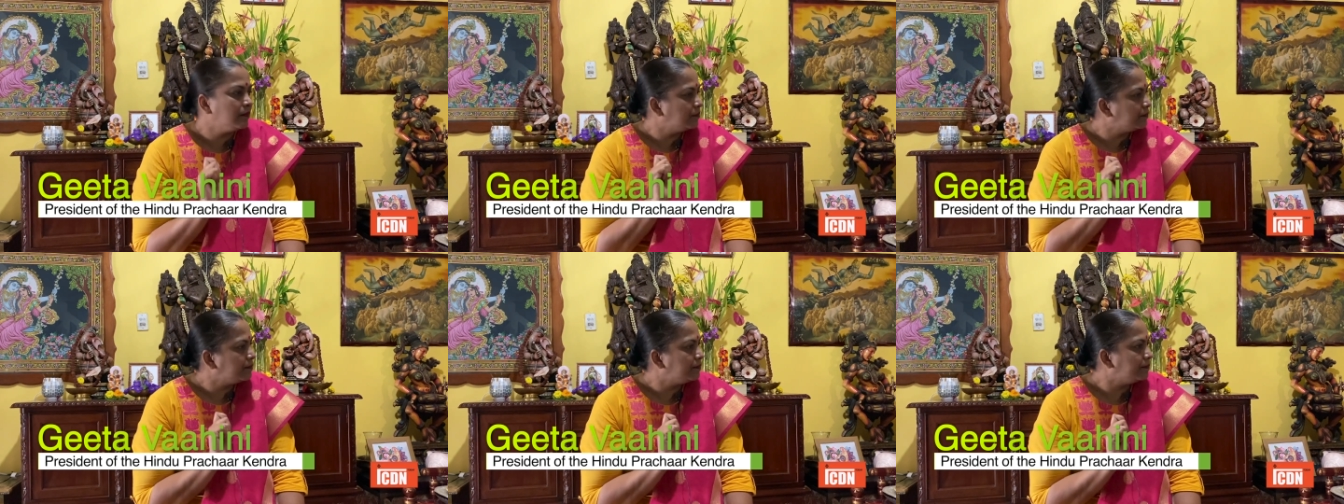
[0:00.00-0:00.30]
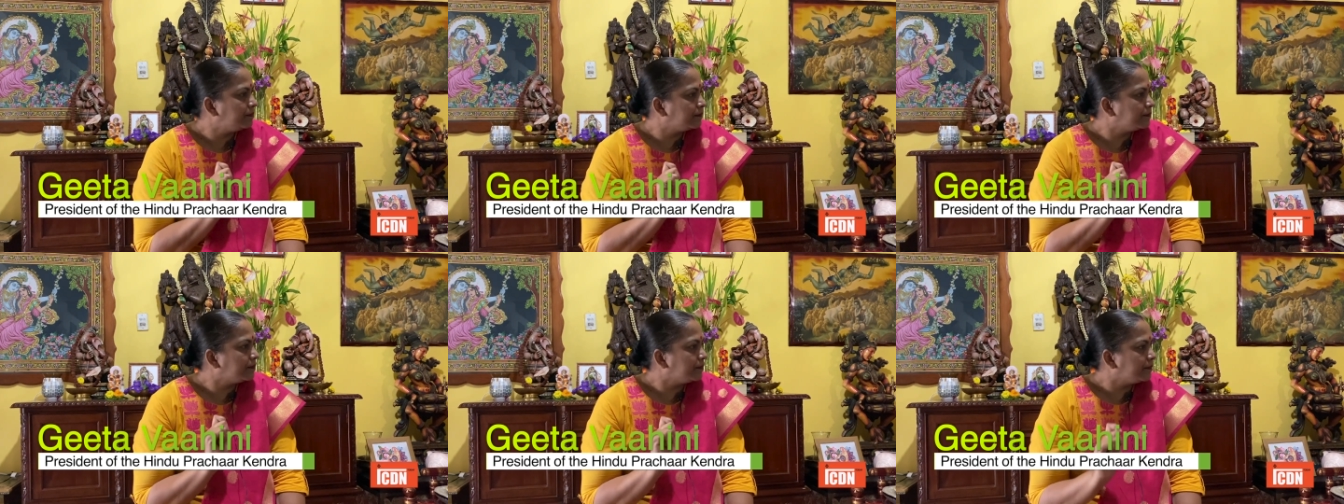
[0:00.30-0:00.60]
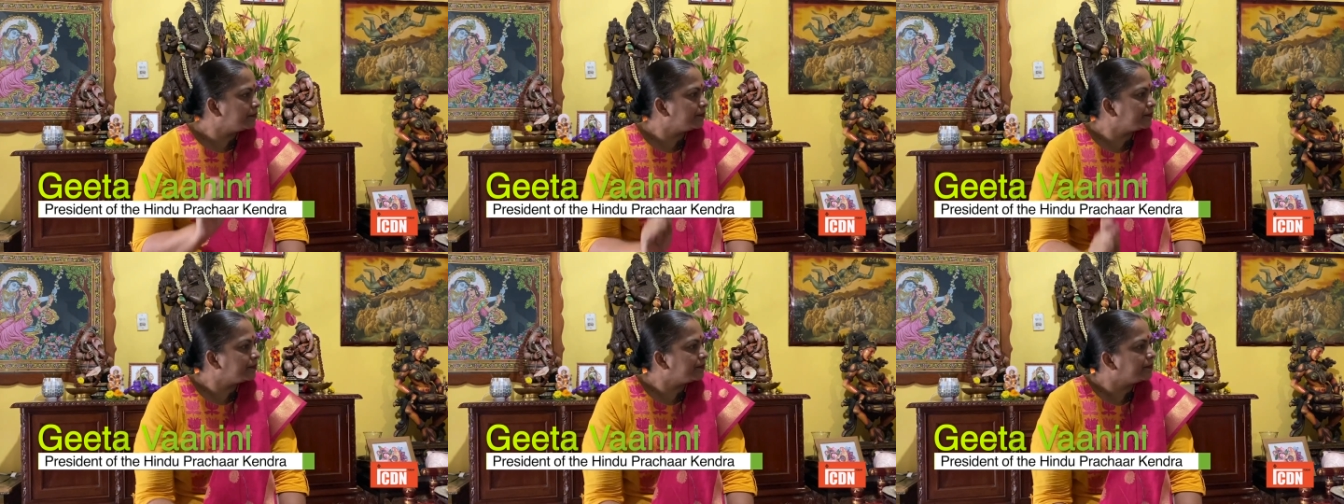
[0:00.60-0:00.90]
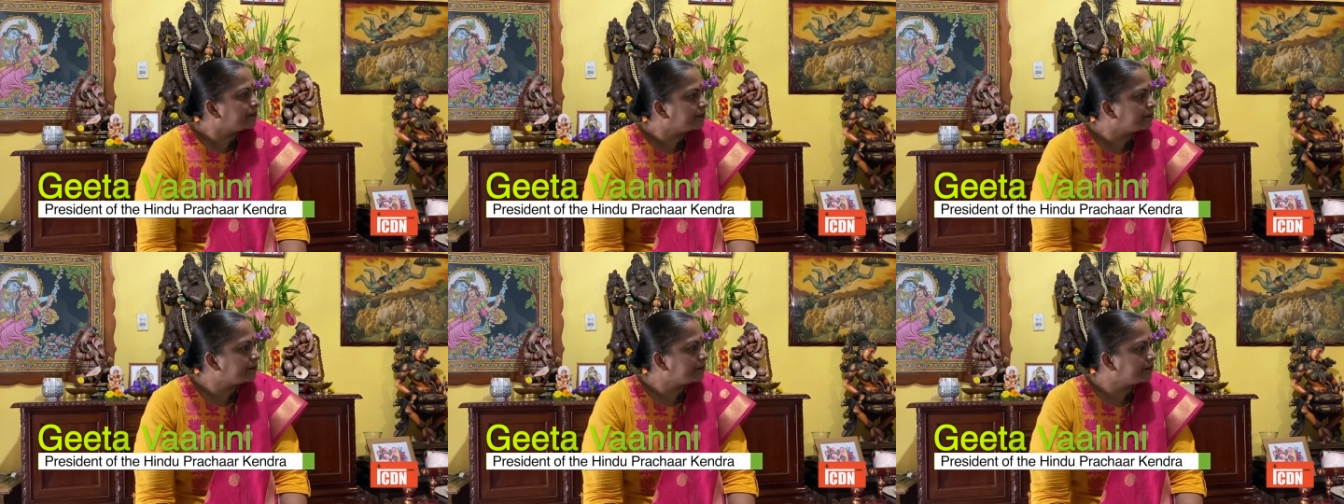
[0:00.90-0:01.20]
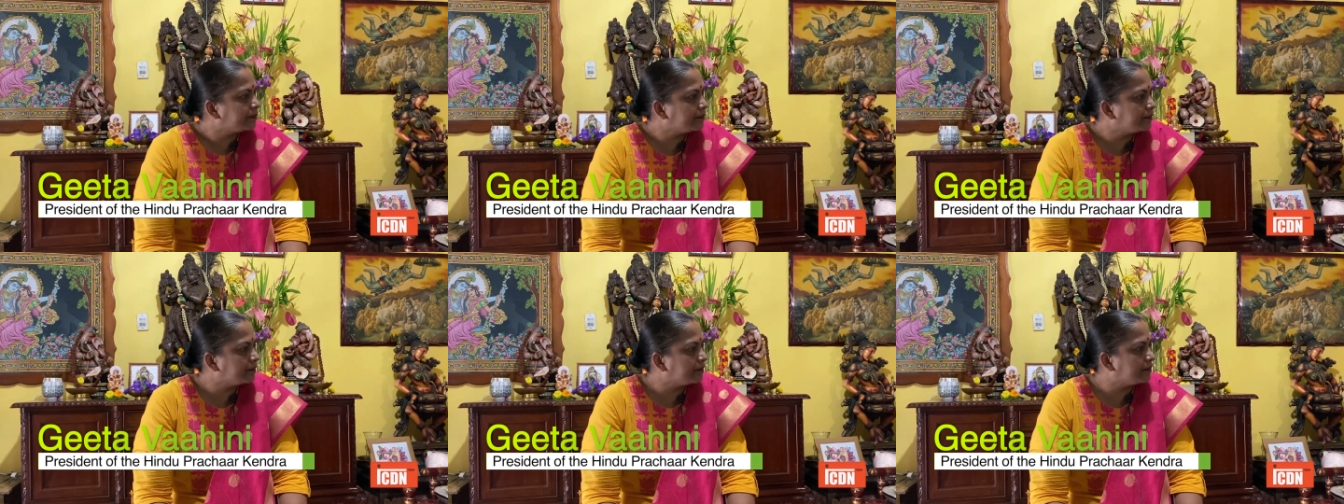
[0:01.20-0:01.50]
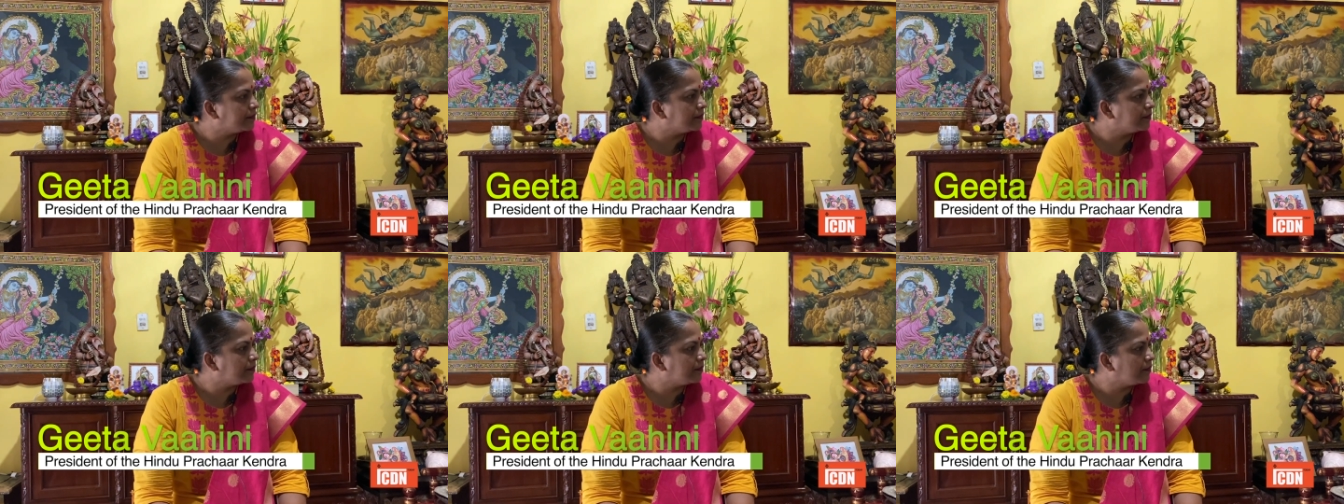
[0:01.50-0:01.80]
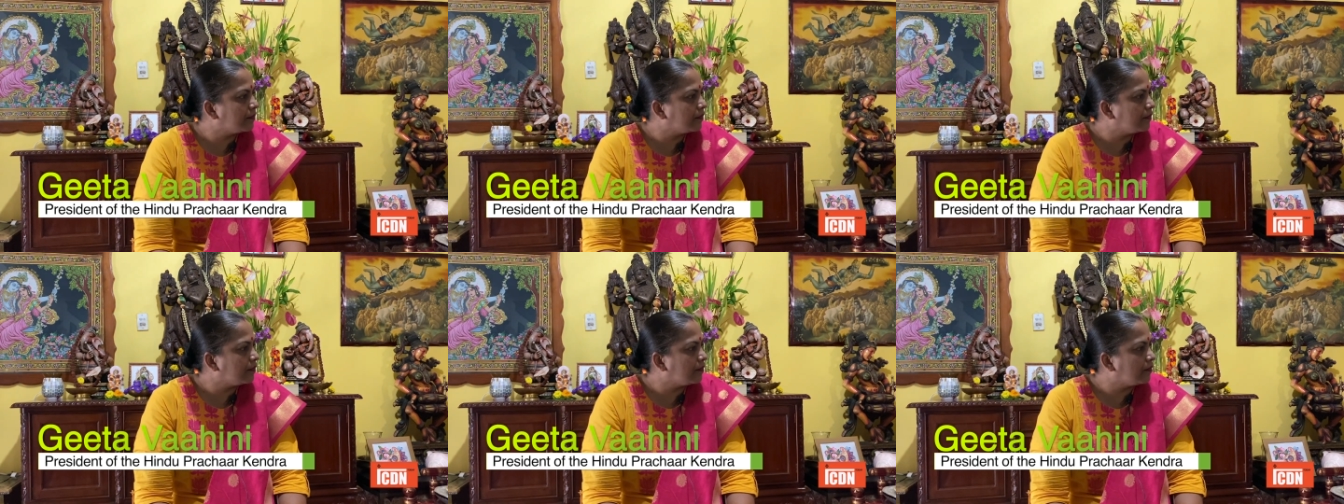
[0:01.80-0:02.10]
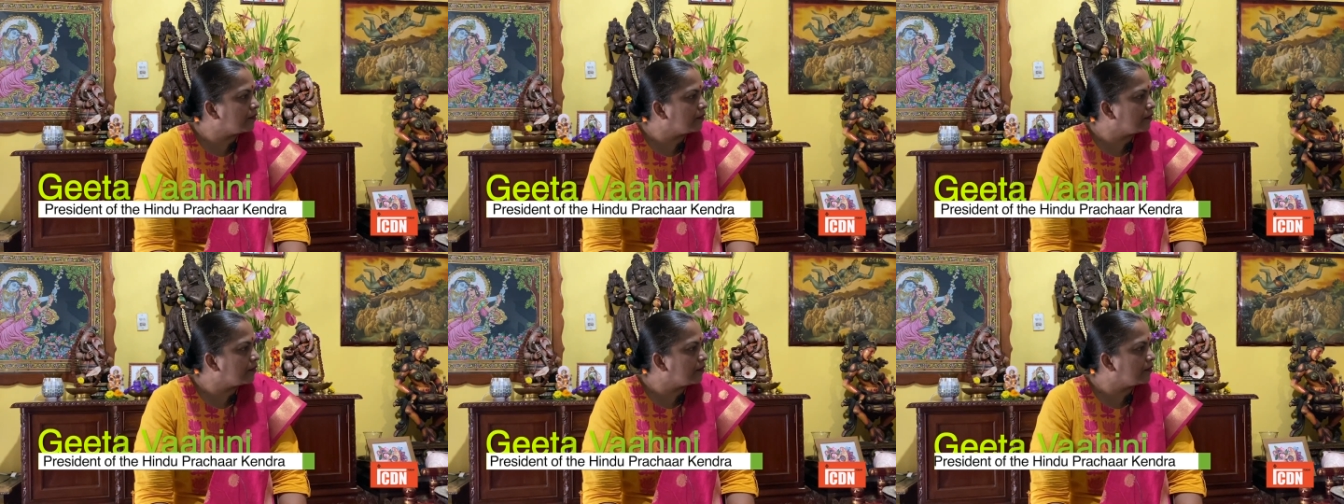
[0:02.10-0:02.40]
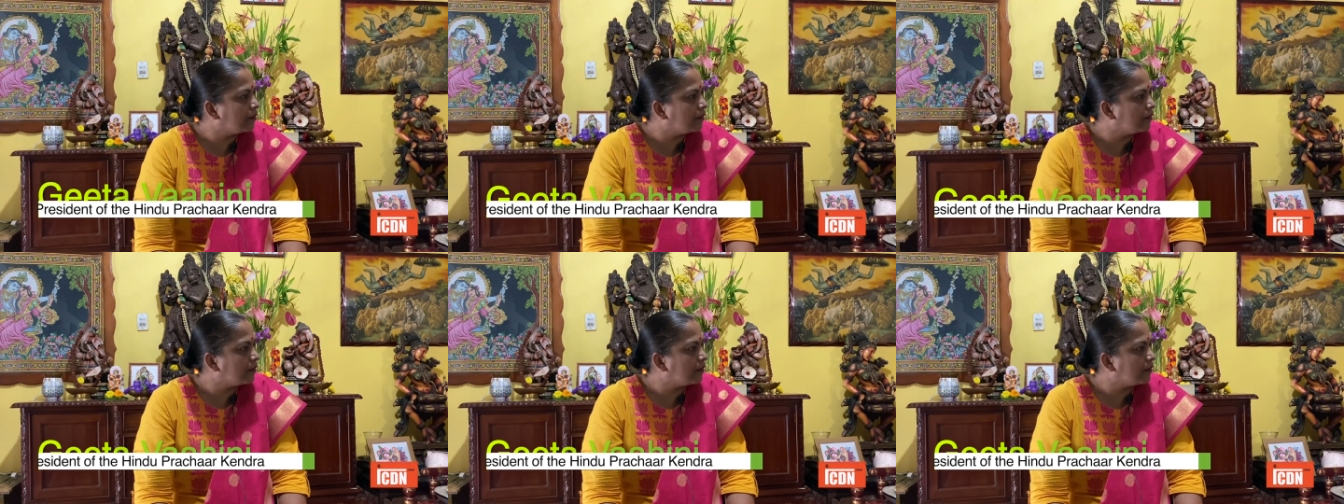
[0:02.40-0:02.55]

Geeta ji, can you share with us some scriptural